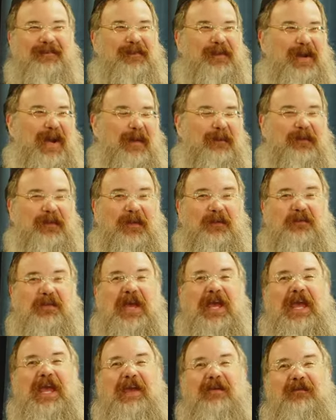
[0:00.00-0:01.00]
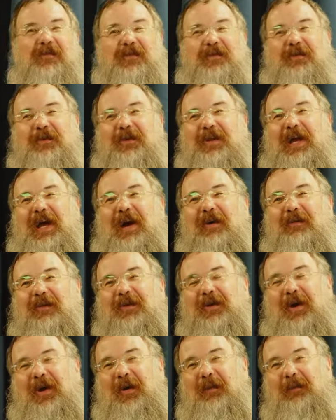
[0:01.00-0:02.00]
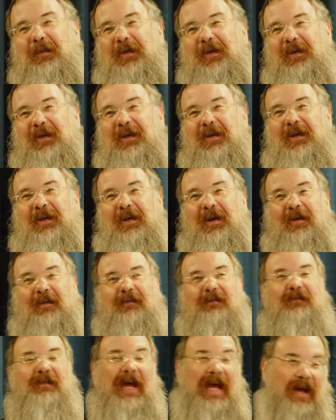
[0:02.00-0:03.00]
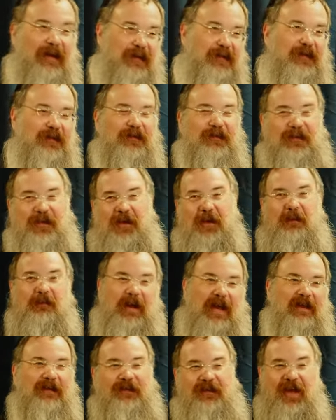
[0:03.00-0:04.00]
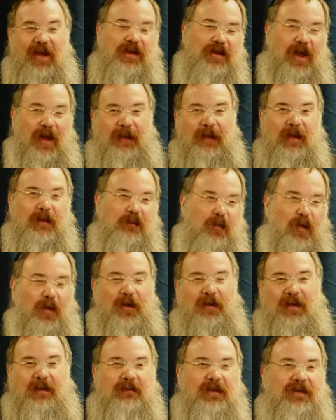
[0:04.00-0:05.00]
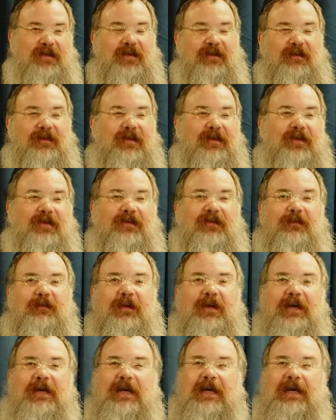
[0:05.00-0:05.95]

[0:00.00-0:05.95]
perhaps a behavioral outcome of values that are based on nothing more than materialism.